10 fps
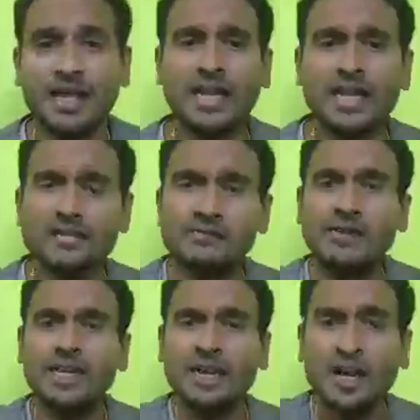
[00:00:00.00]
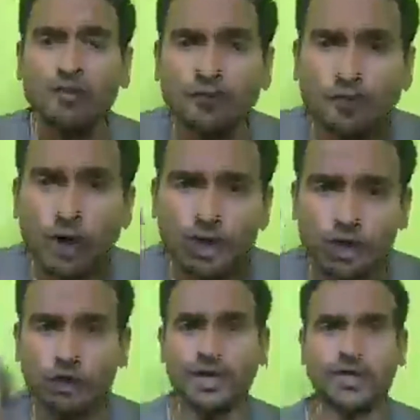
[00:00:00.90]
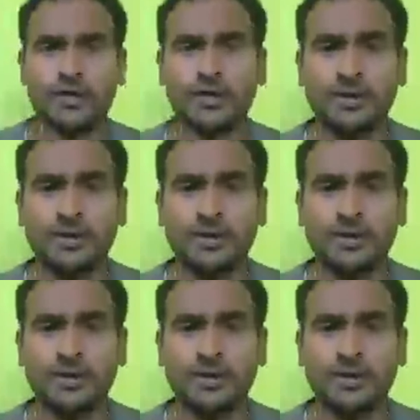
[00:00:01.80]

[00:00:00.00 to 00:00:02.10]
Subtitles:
That is very unfortunate.